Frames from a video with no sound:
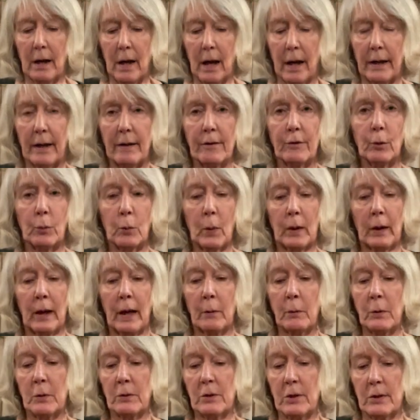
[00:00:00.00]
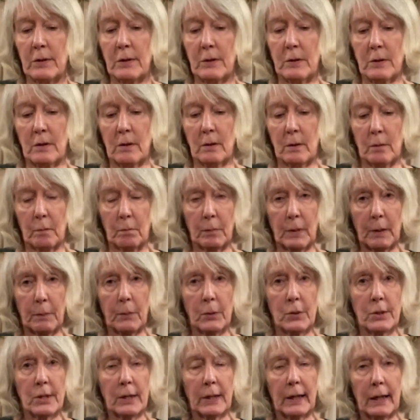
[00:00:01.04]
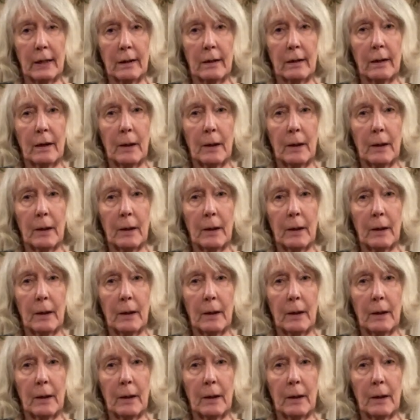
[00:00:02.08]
and I thought, well, I would just be putting in